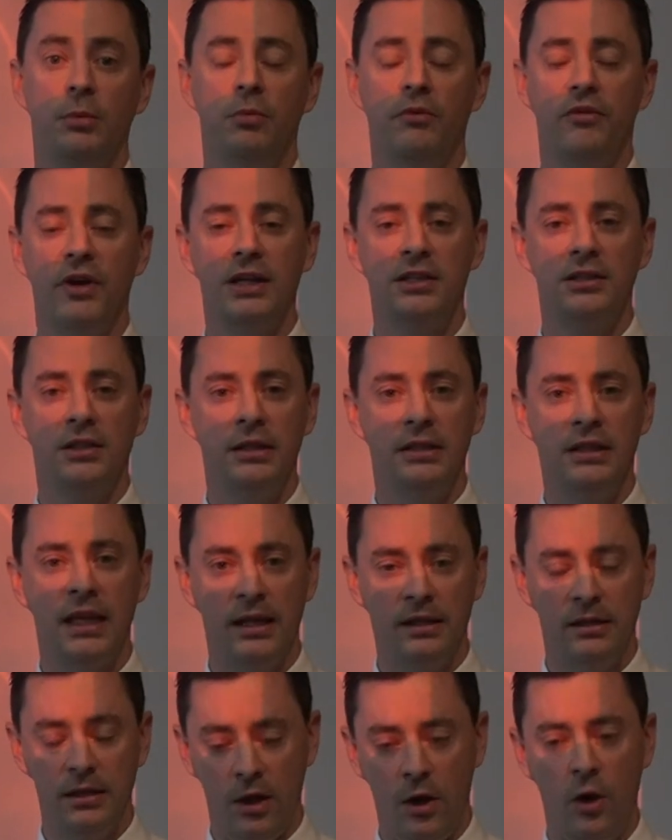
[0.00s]
We've actually
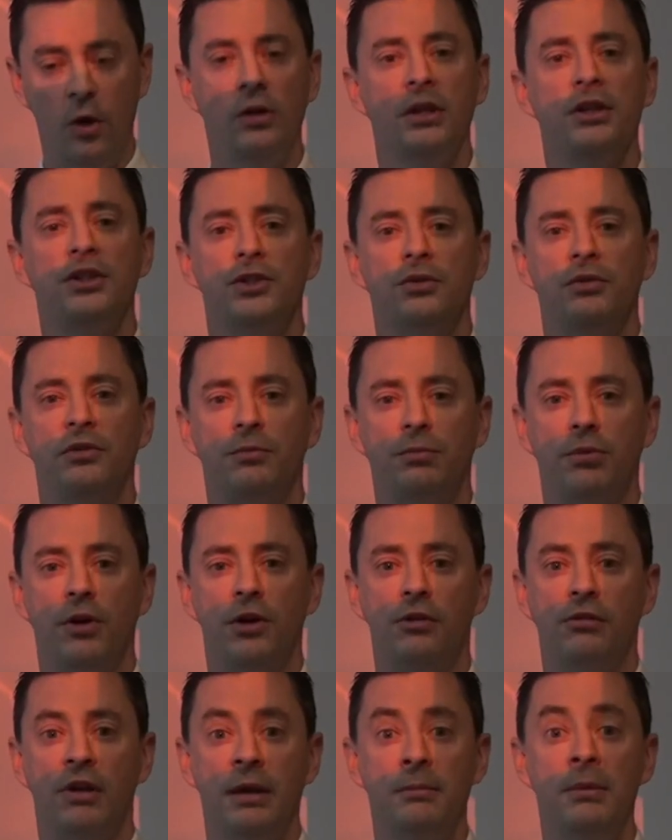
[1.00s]
done the whole insurance
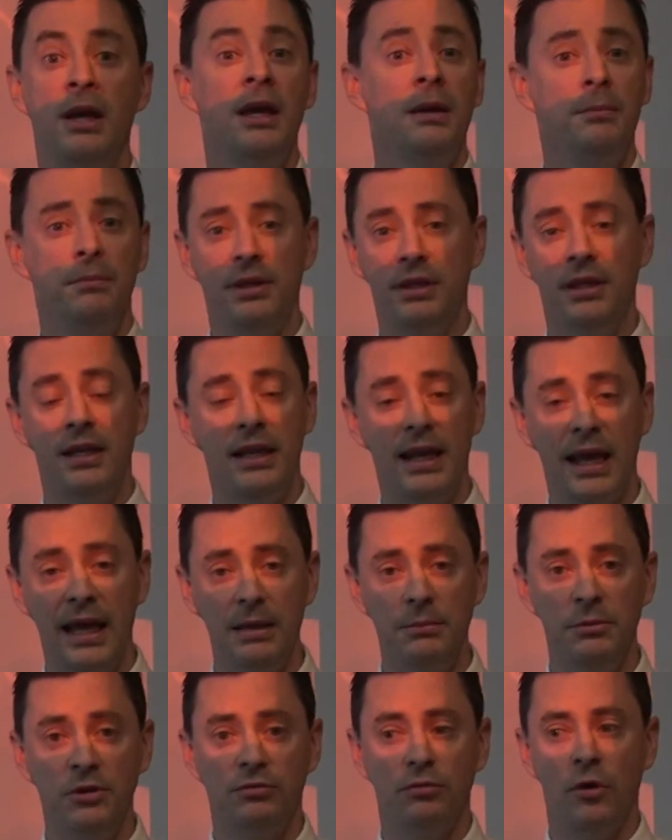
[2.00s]
program, but the
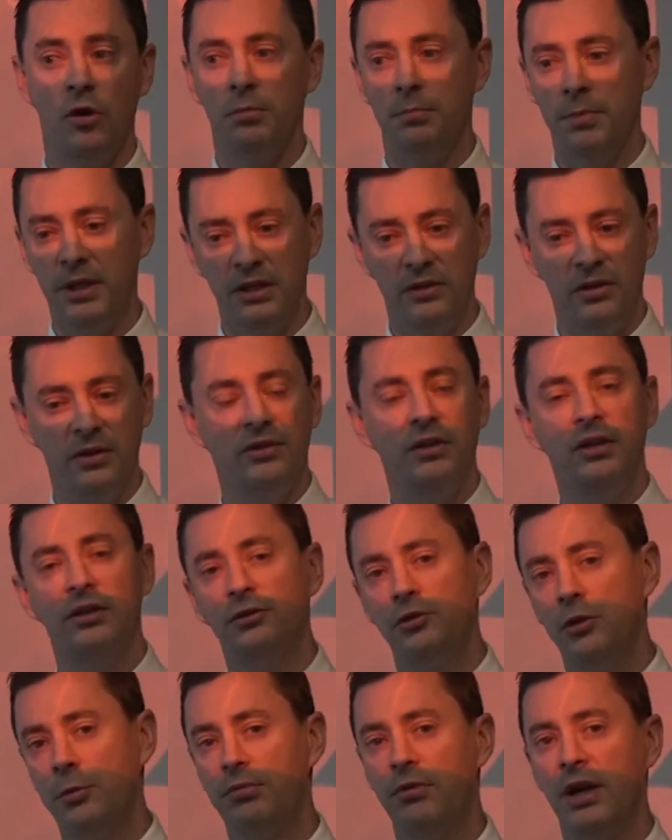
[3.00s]
name is wrong because it's in
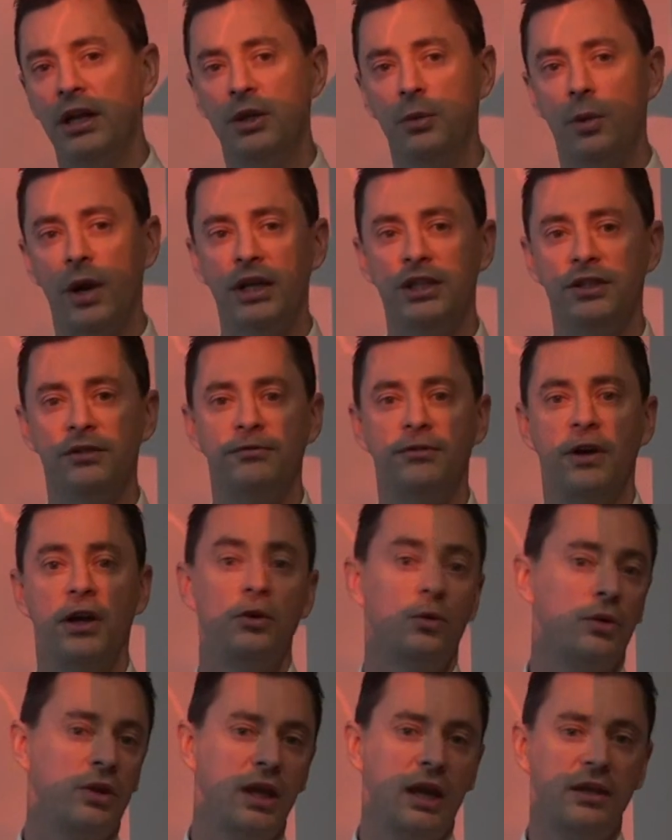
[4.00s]
a superannuation
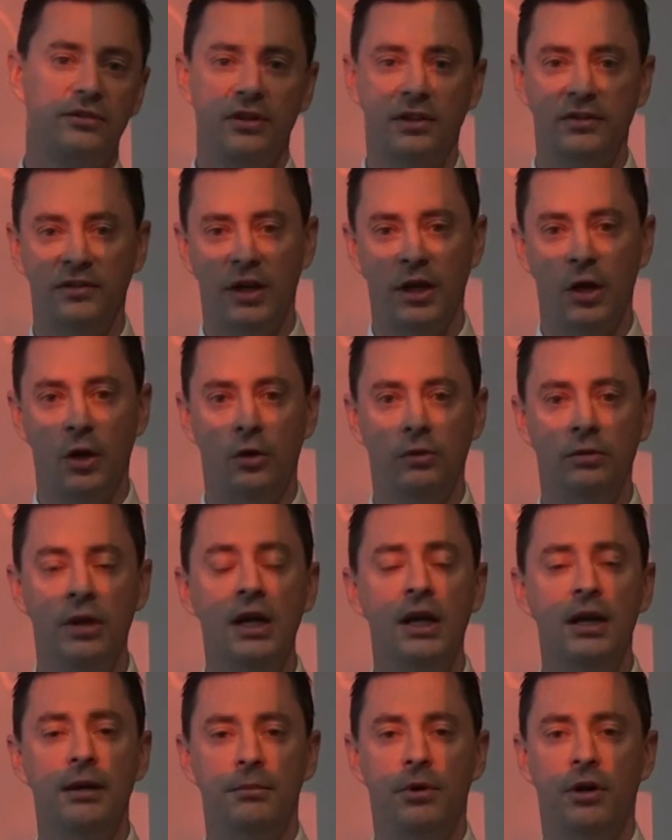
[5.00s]
fund or the assets are
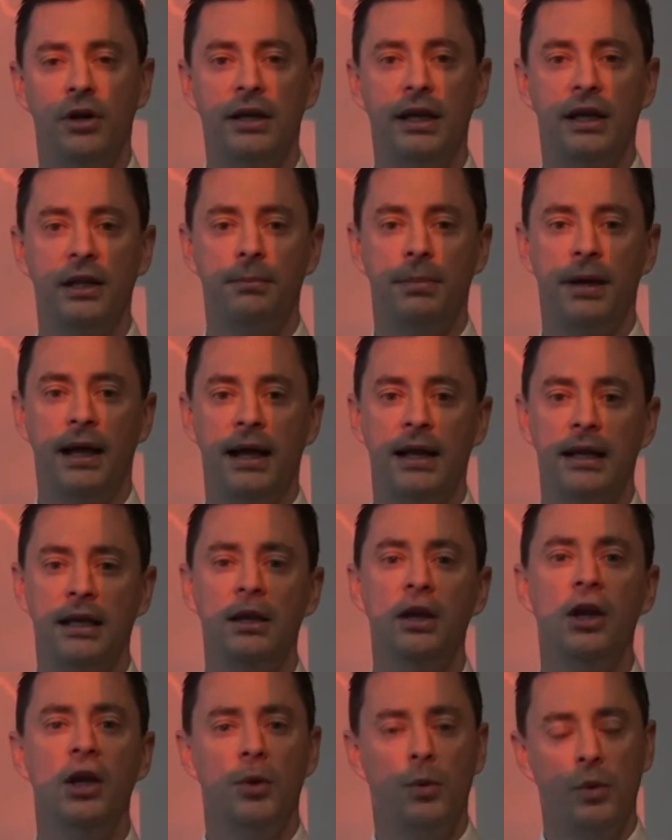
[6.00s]
held by another
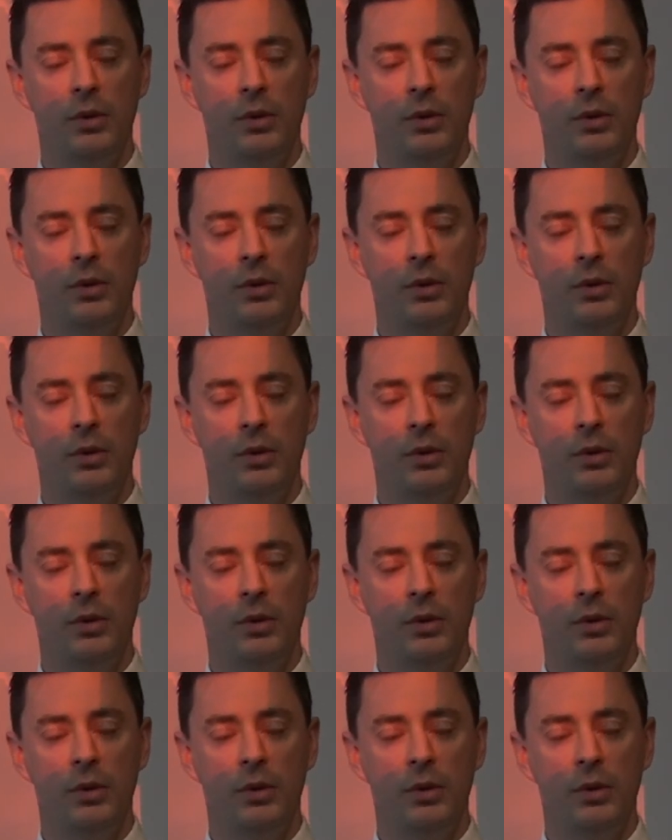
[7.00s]
party.